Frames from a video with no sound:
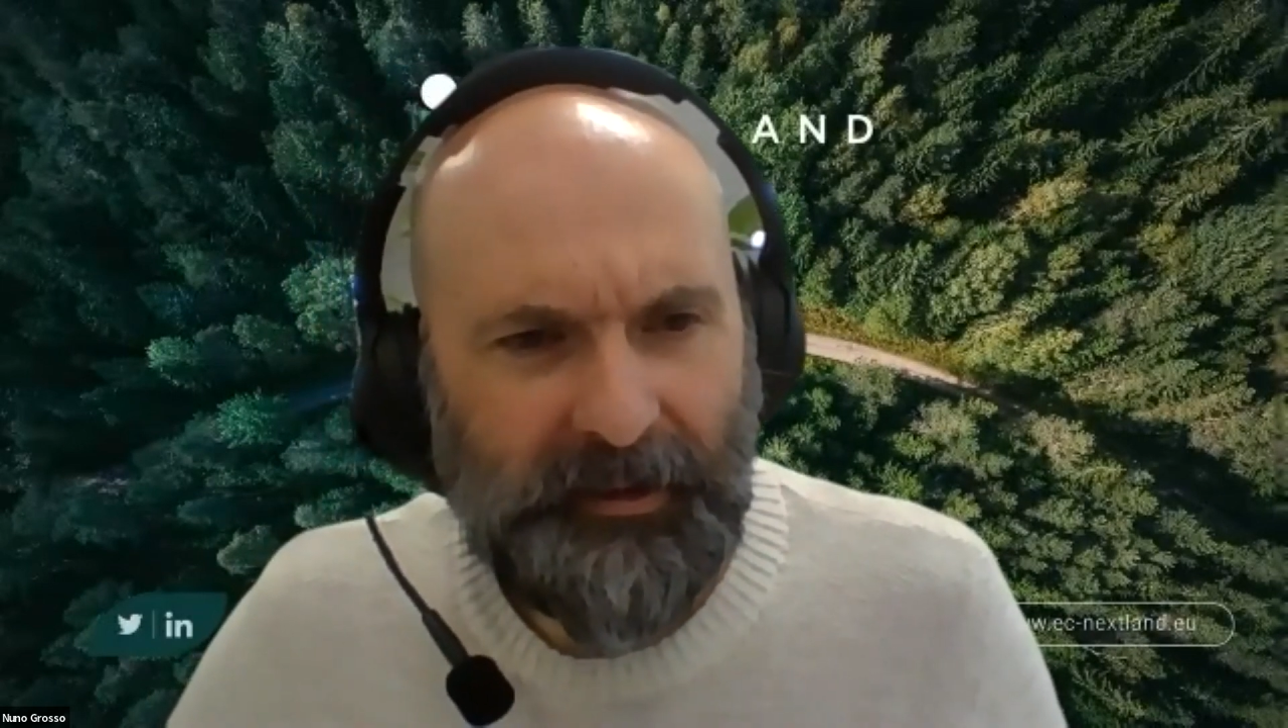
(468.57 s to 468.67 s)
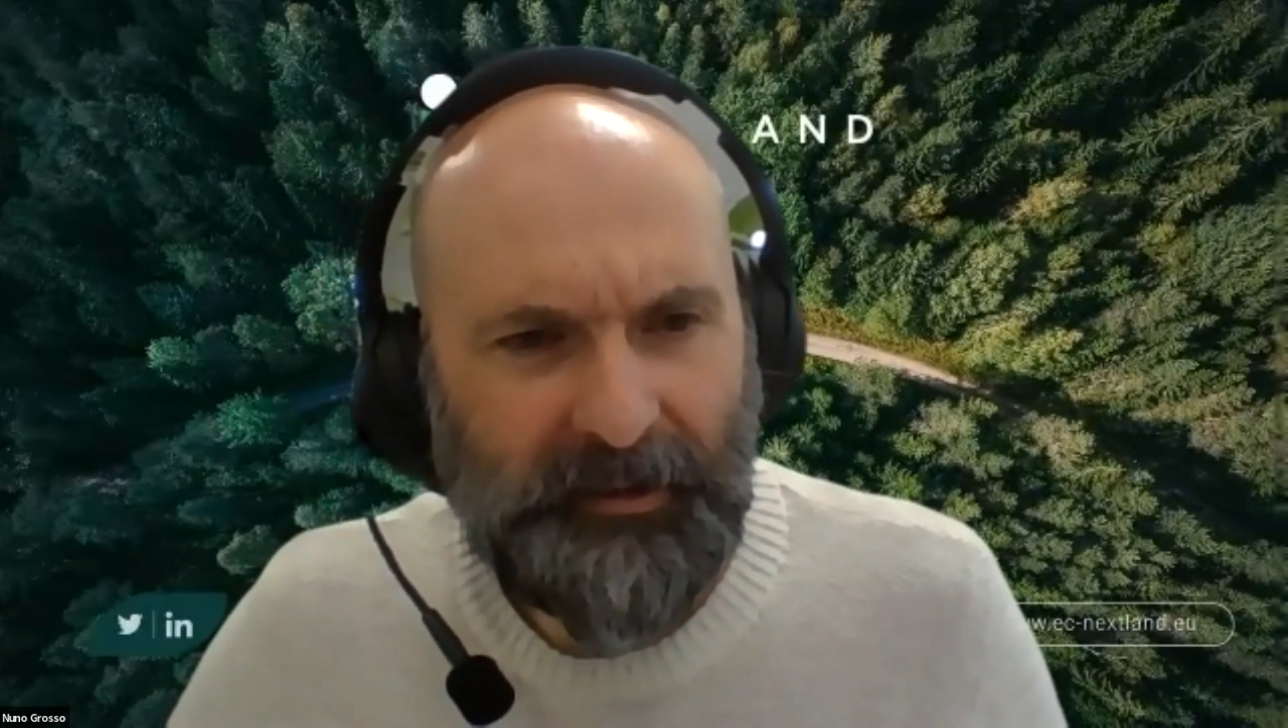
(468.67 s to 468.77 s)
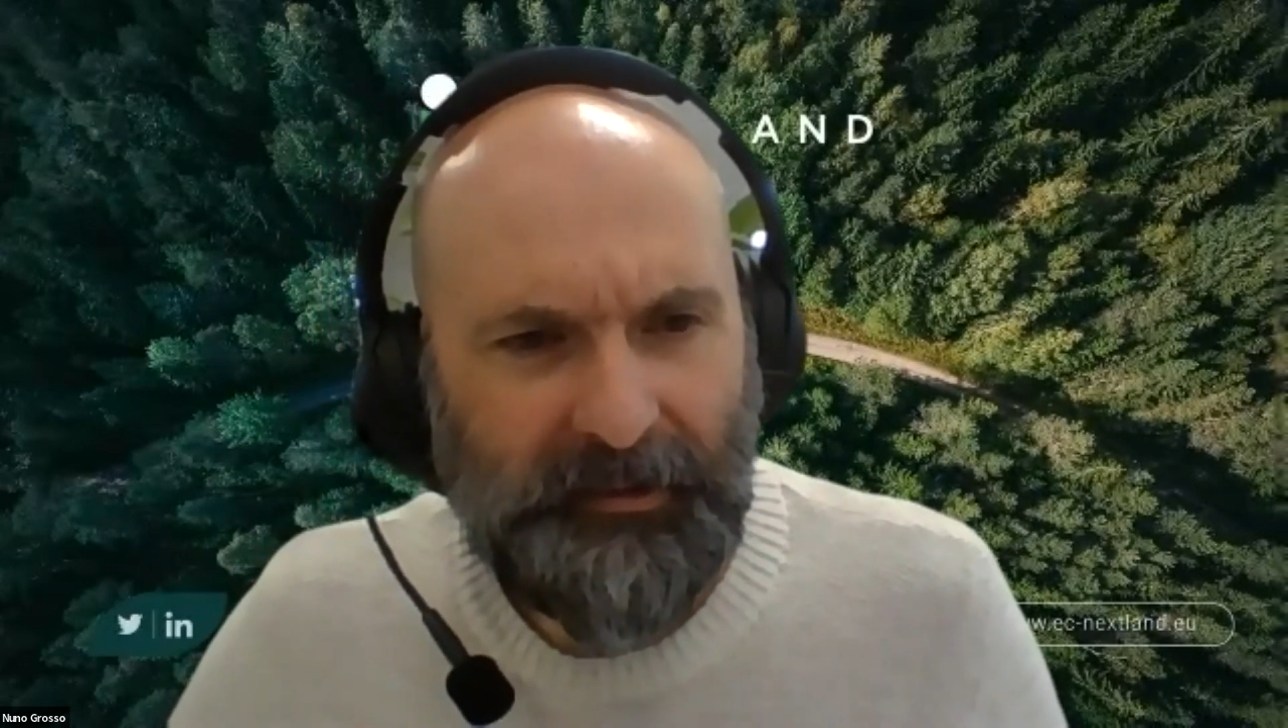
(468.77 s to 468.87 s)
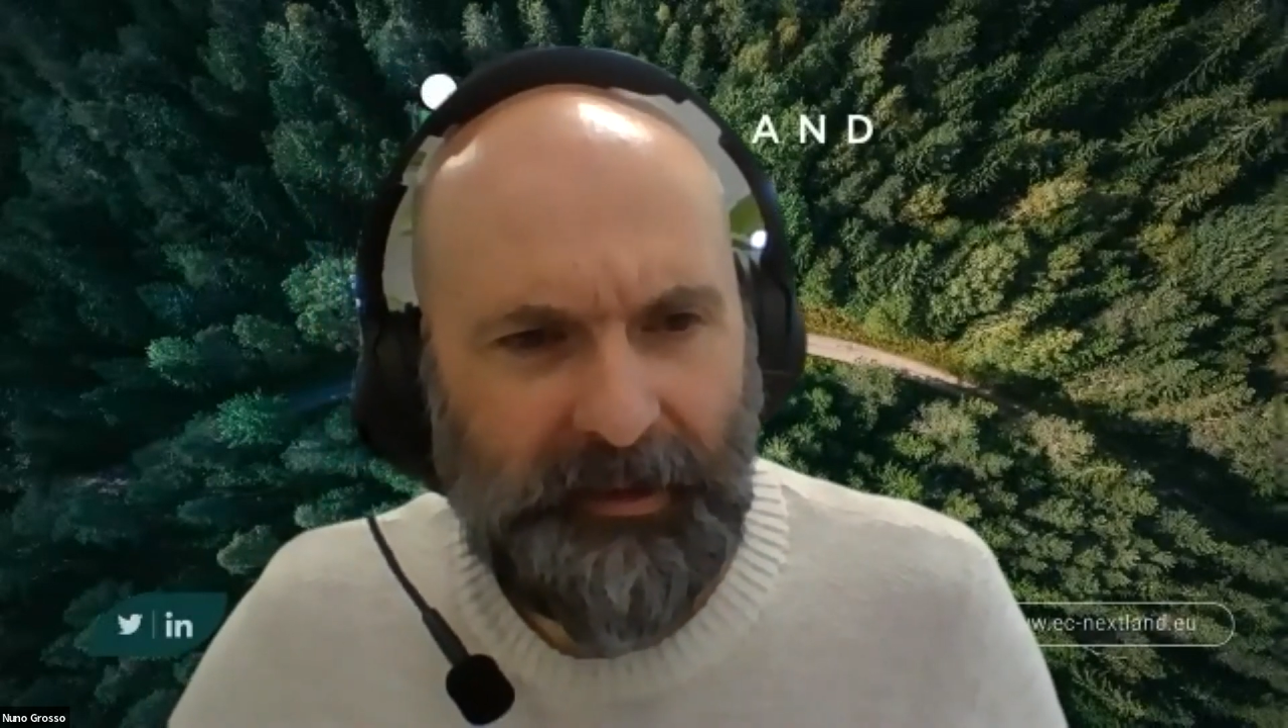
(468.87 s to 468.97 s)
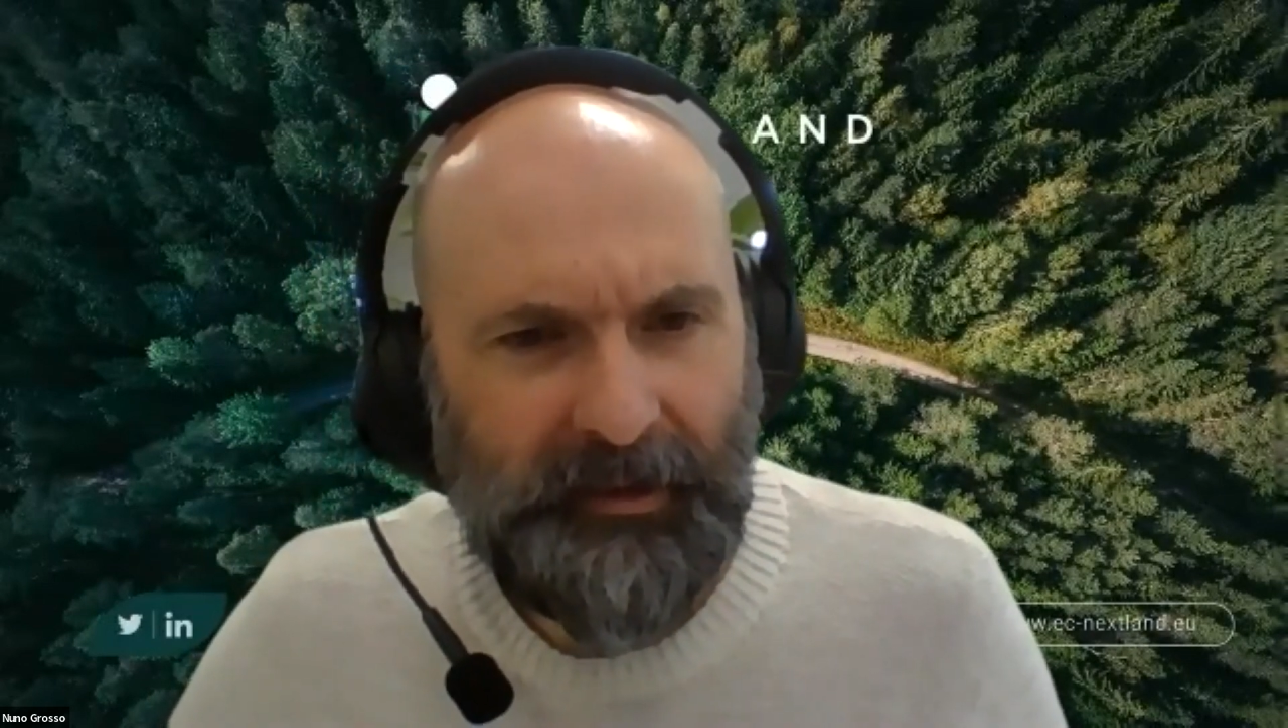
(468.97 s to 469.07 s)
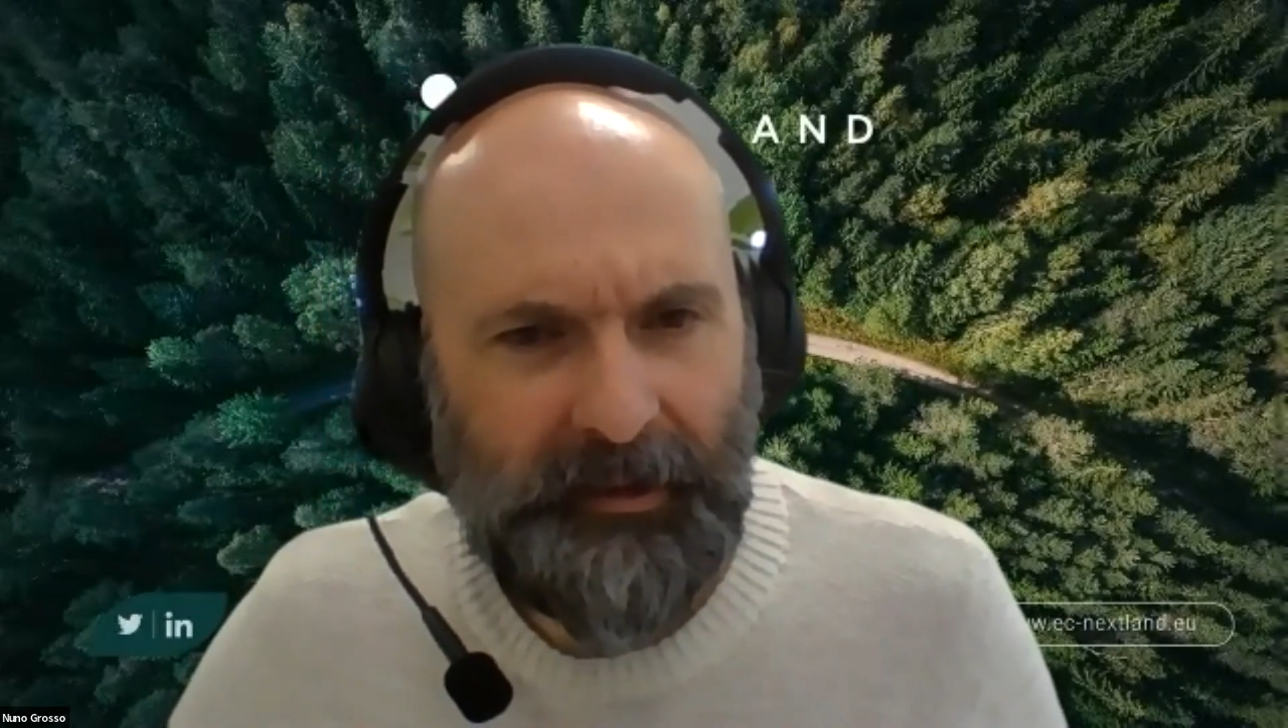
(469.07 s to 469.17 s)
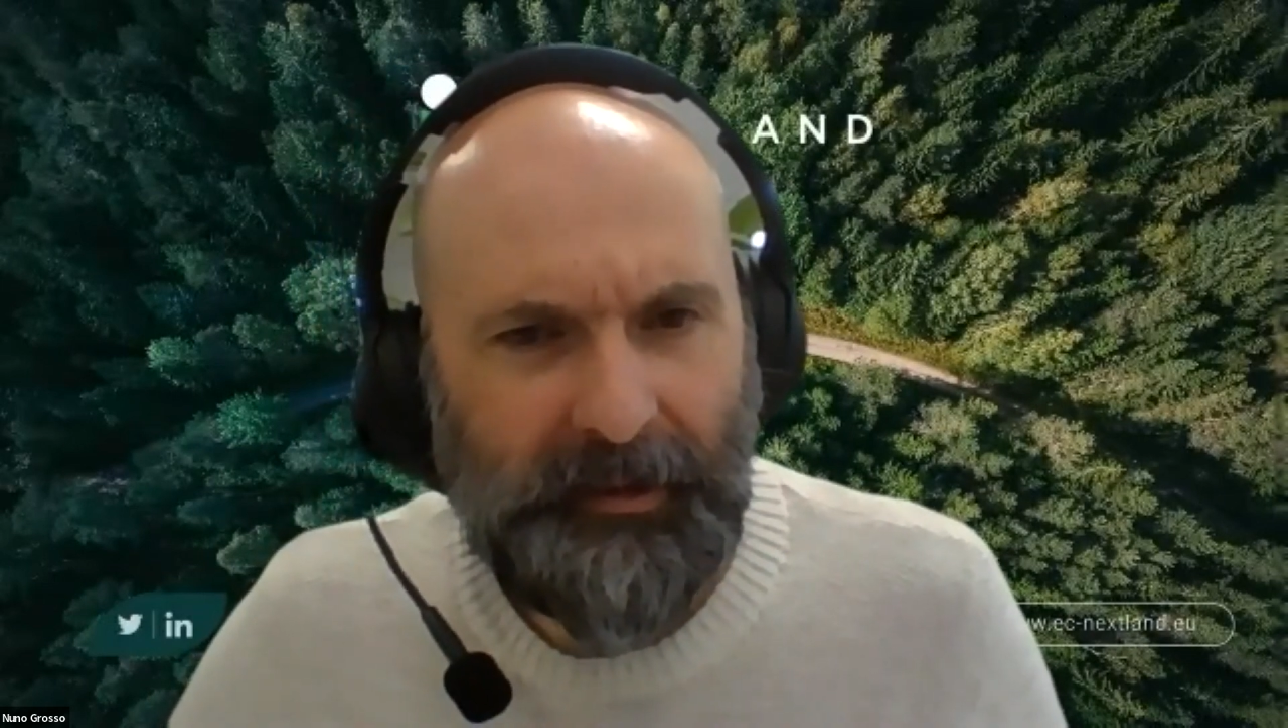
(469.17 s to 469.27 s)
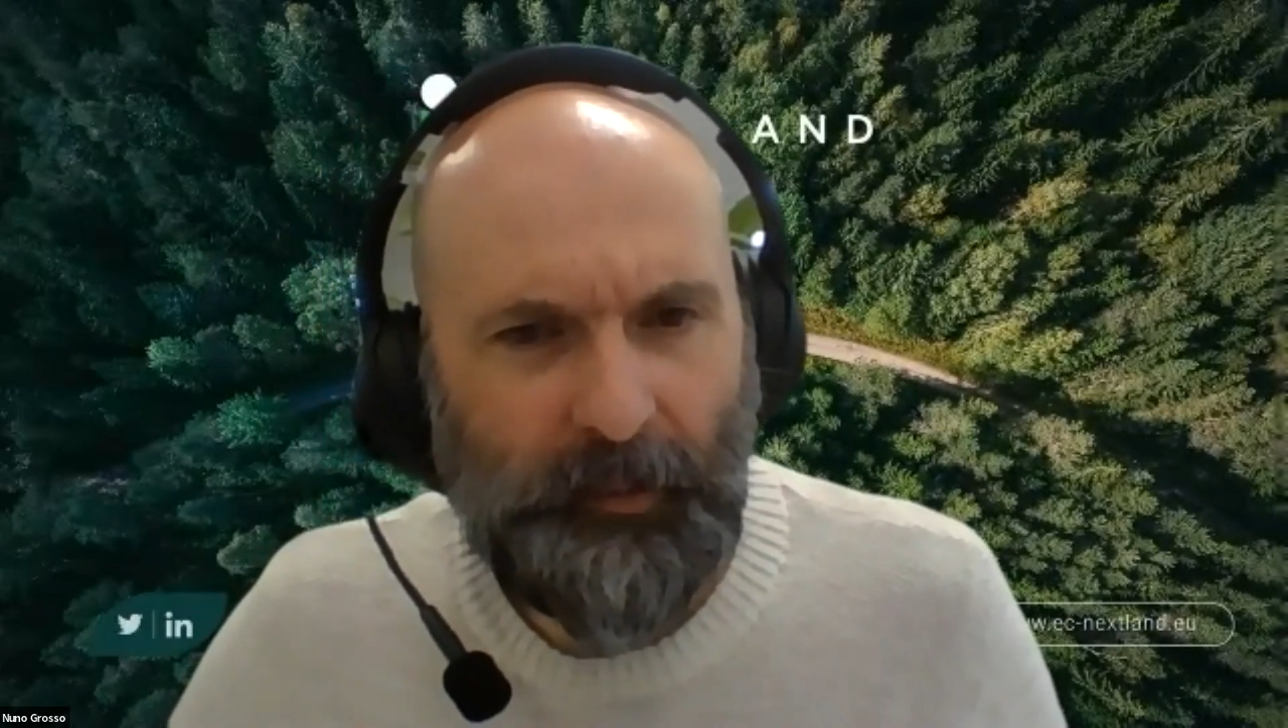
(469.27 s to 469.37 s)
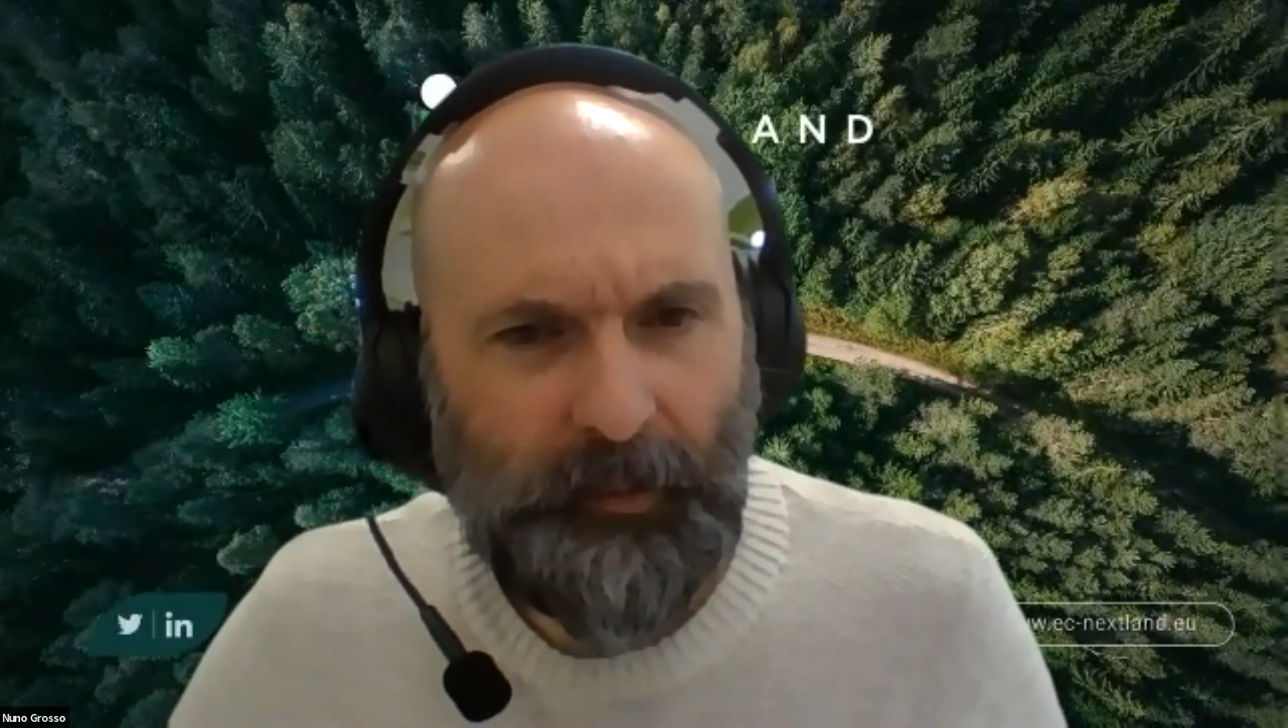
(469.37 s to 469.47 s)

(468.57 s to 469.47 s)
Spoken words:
the screen